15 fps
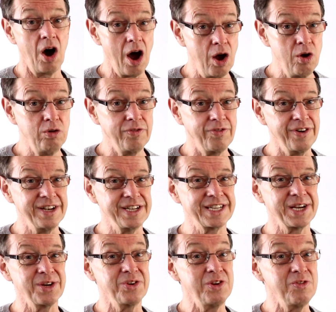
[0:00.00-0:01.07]
over
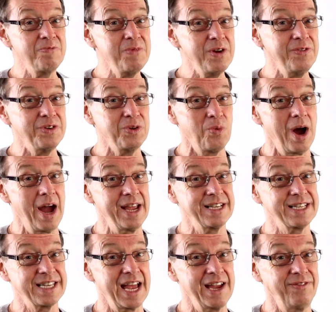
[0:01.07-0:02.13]
until you've moved away
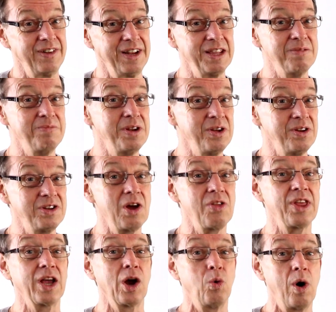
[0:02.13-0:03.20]
safely. The minute you don't
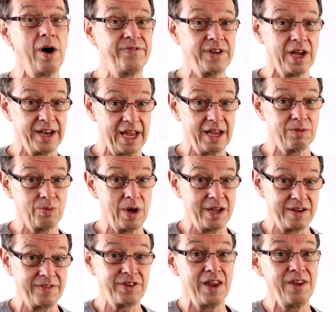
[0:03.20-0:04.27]
think, oh, I've done it. Well,
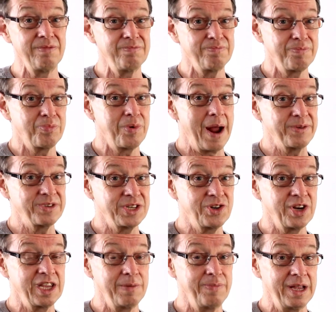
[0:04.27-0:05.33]
you've done perhaps the
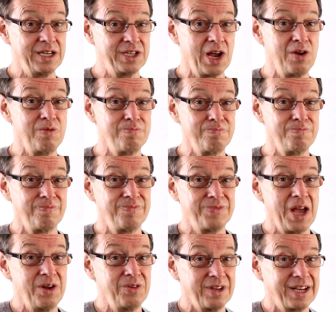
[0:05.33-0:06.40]
tricky bit.
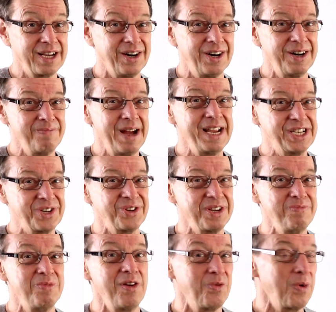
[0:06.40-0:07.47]
Make sure you
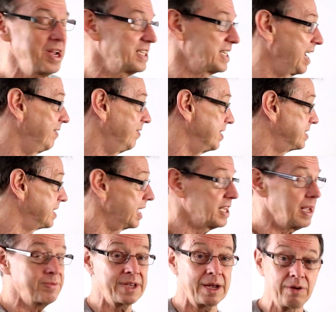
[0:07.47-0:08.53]
move away safely. So the
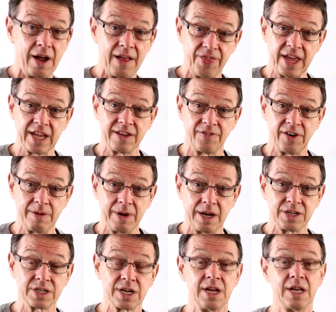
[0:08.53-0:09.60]
examiner say, right, thank you very much.